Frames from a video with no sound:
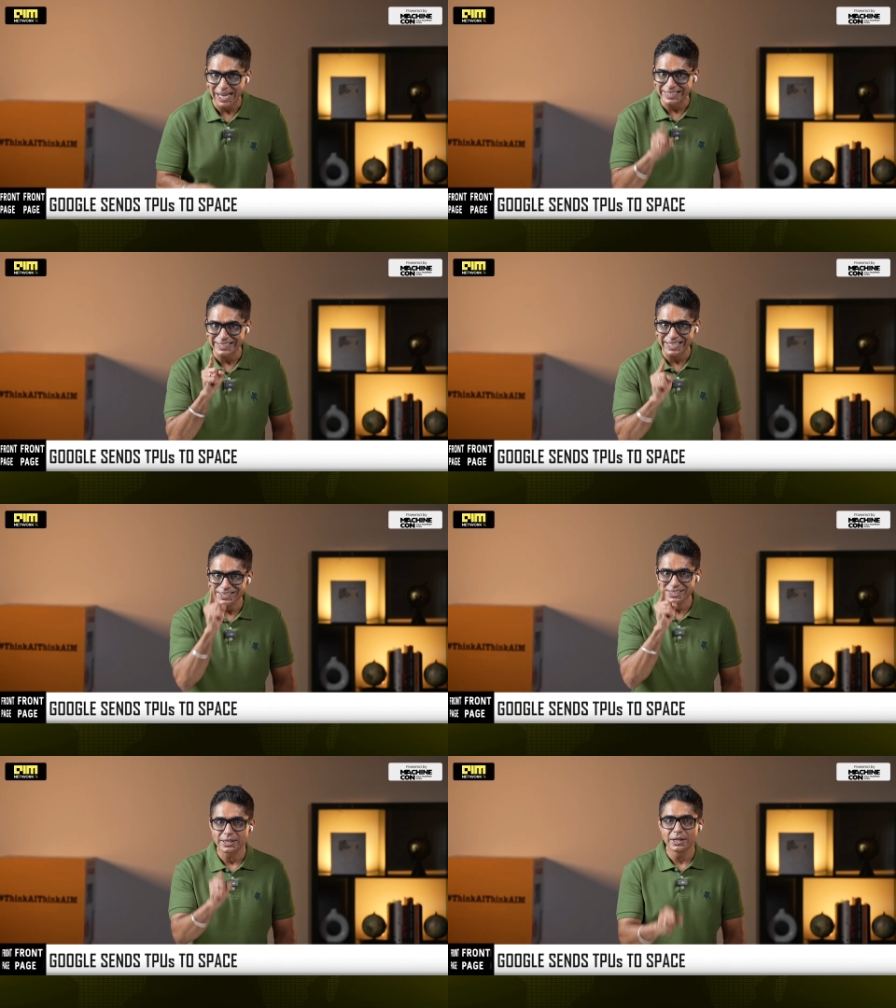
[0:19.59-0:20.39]
And
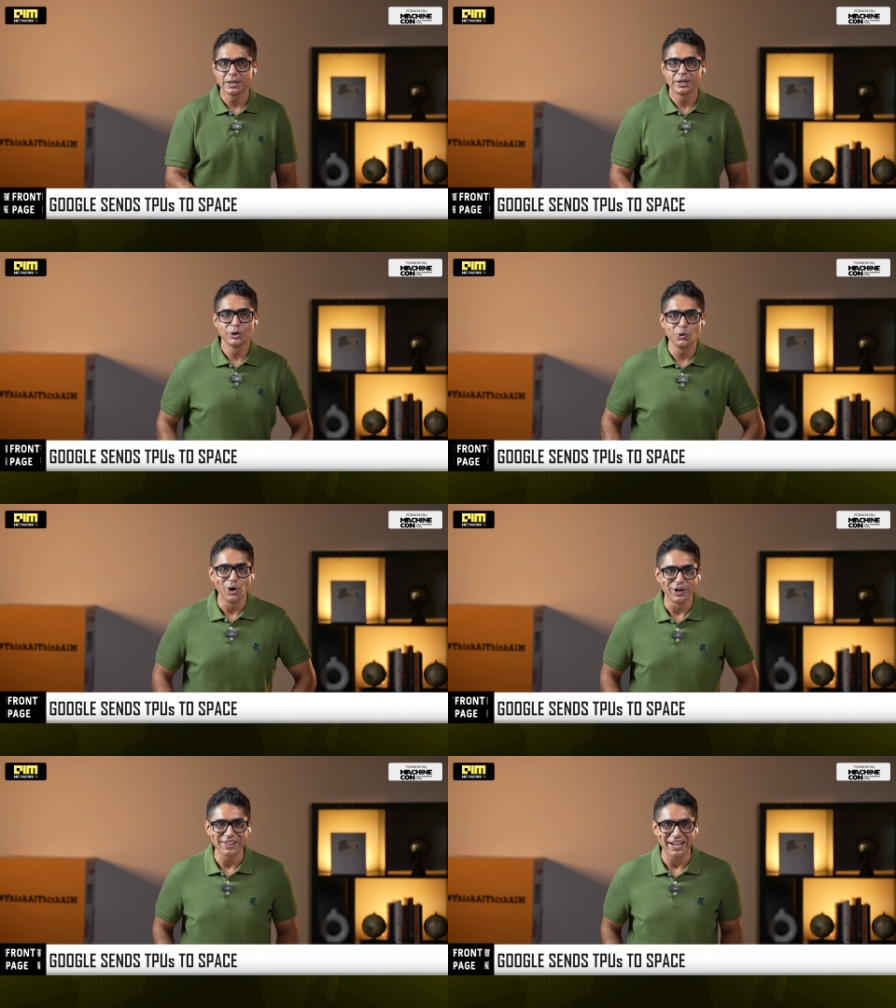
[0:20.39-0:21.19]
yes, you
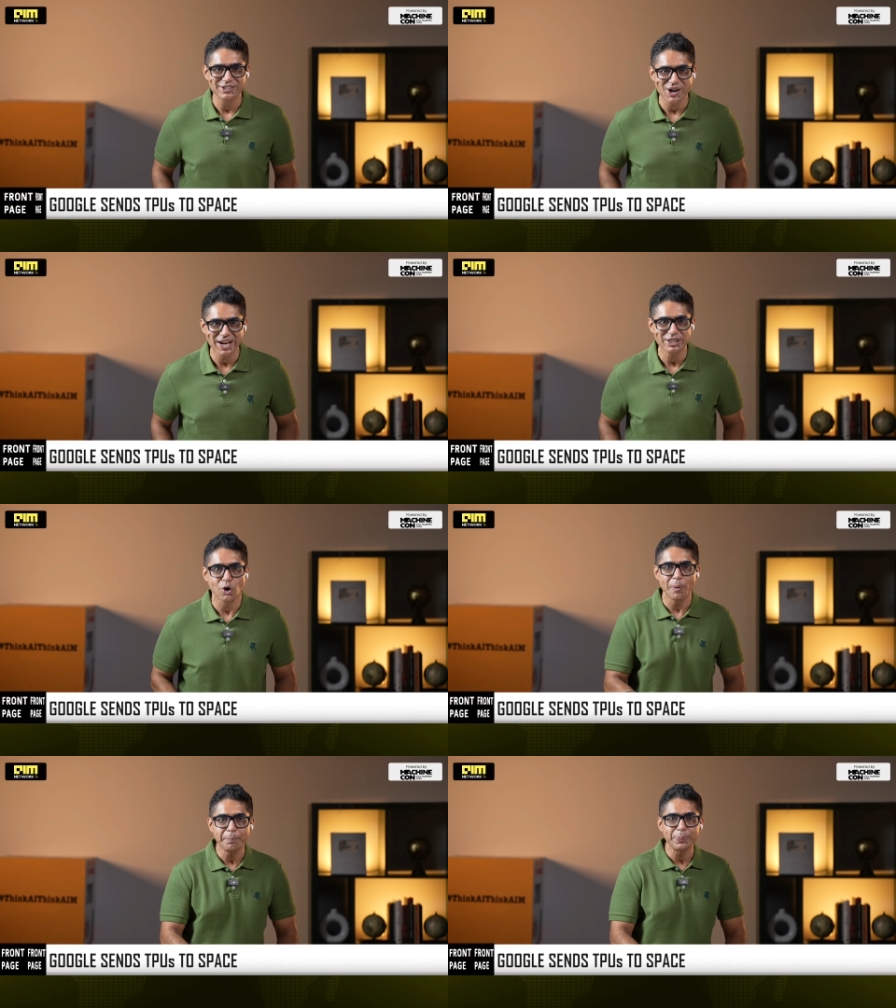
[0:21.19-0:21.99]
heard that right,
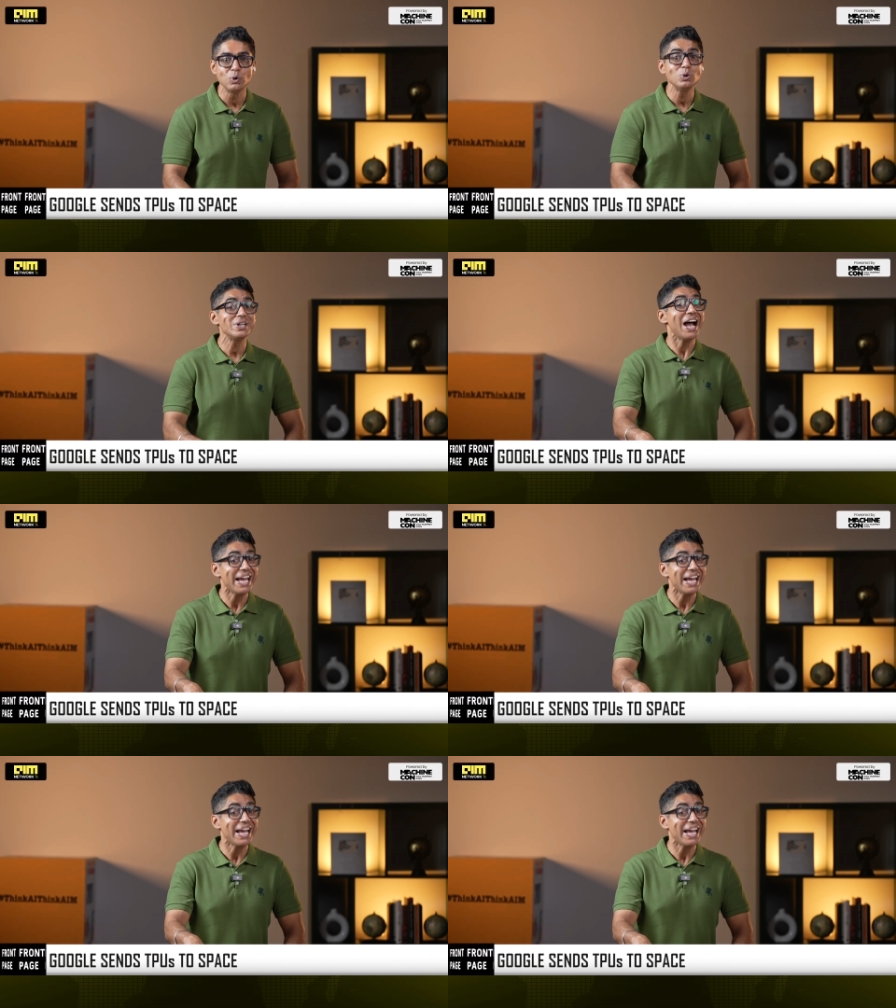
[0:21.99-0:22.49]
compute